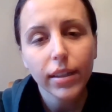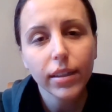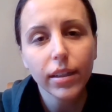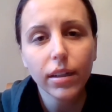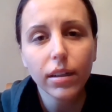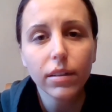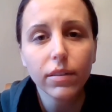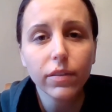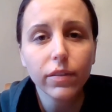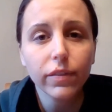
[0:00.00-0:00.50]

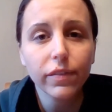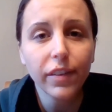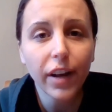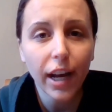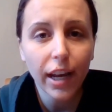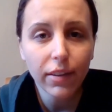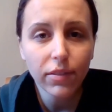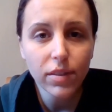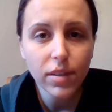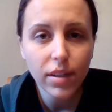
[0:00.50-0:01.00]
There are
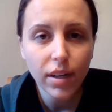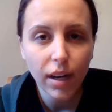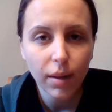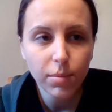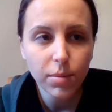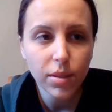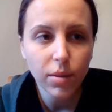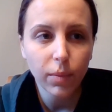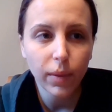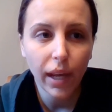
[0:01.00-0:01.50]
5
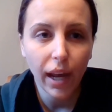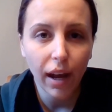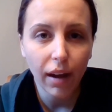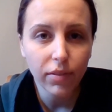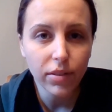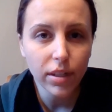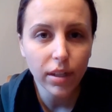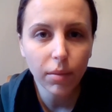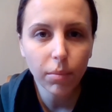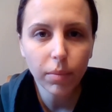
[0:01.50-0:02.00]
steps that we
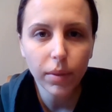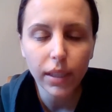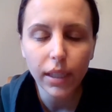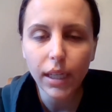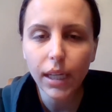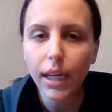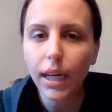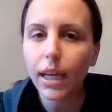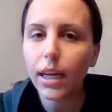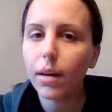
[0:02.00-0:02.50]
have to
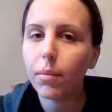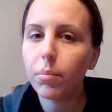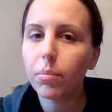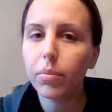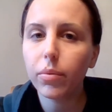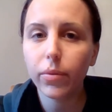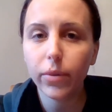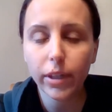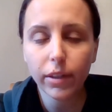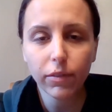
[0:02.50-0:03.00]
complete, and I'm
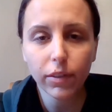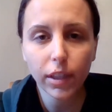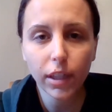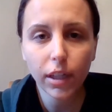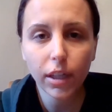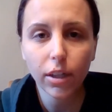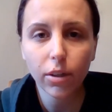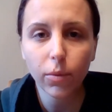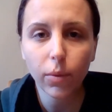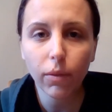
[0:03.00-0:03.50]
briefly
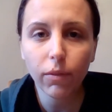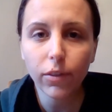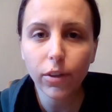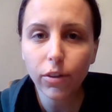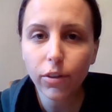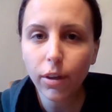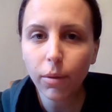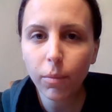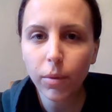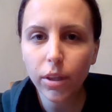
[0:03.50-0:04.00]
going to
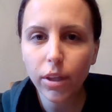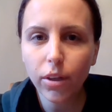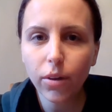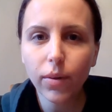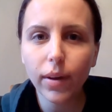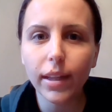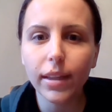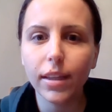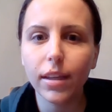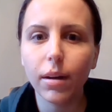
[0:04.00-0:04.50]
review them with
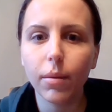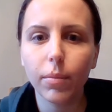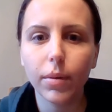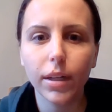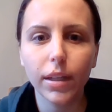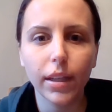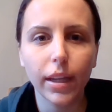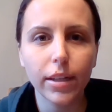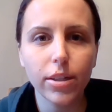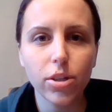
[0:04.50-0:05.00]
you, and then I'm
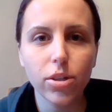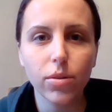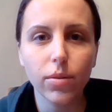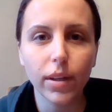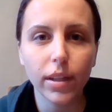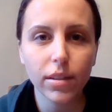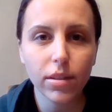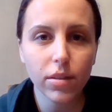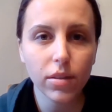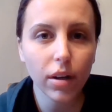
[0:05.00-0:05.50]
going to let you
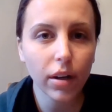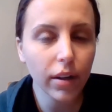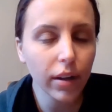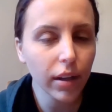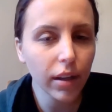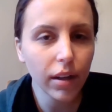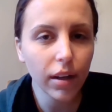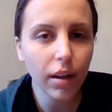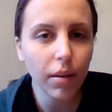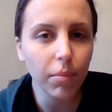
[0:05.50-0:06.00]
get
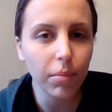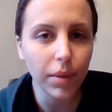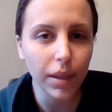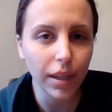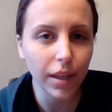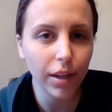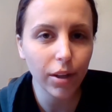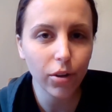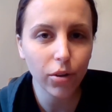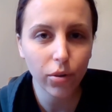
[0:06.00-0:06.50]
started
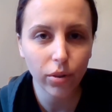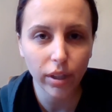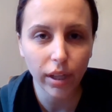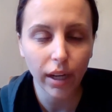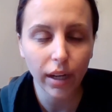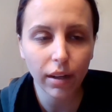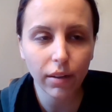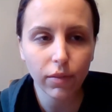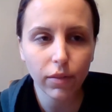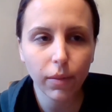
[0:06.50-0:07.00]
being
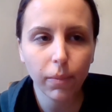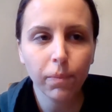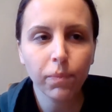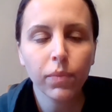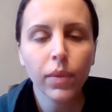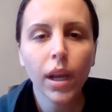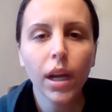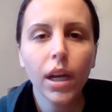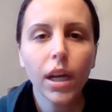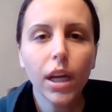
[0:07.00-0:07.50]
creative.
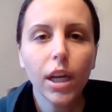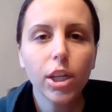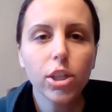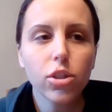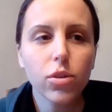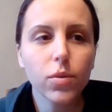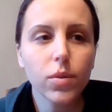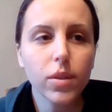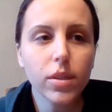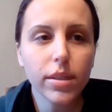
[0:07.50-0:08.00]

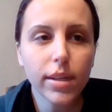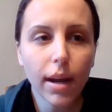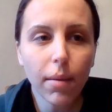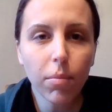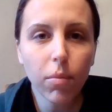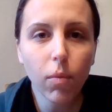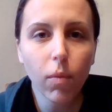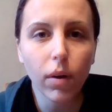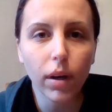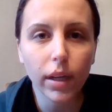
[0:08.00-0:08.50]
So
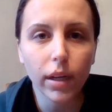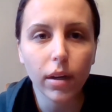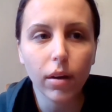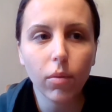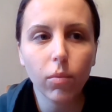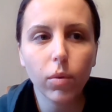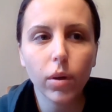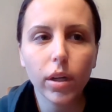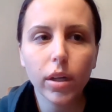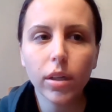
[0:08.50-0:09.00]
step
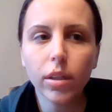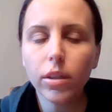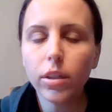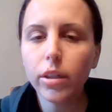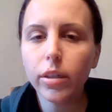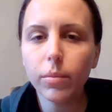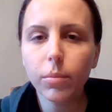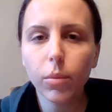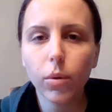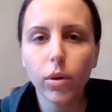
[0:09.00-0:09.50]
1, we're going to
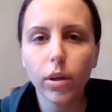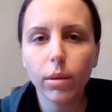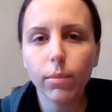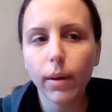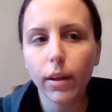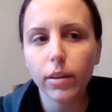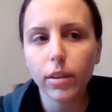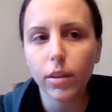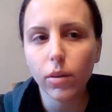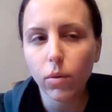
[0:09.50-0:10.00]
learn more
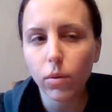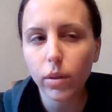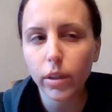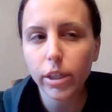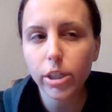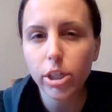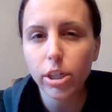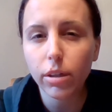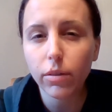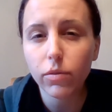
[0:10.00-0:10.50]
about the
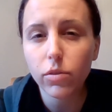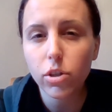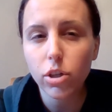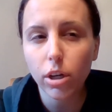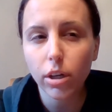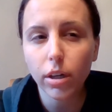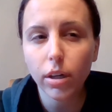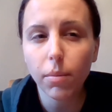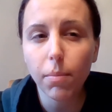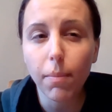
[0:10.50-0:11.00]
origin of
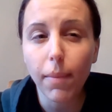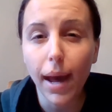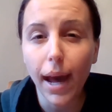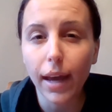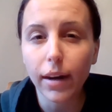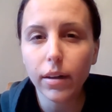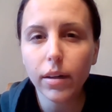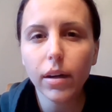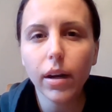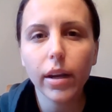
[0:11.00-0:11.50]
dark
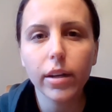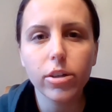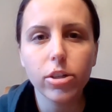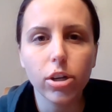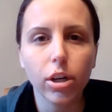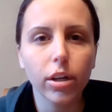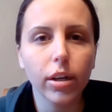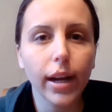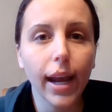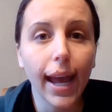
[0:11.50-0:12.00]
matter and
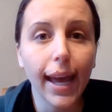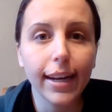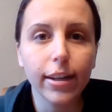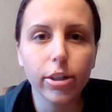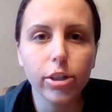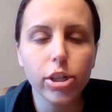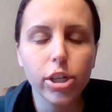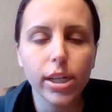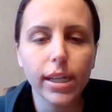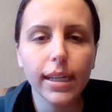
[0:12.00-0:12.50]
dark
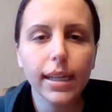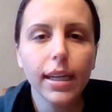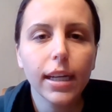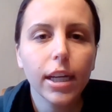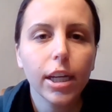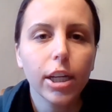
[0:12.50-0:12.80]
energy.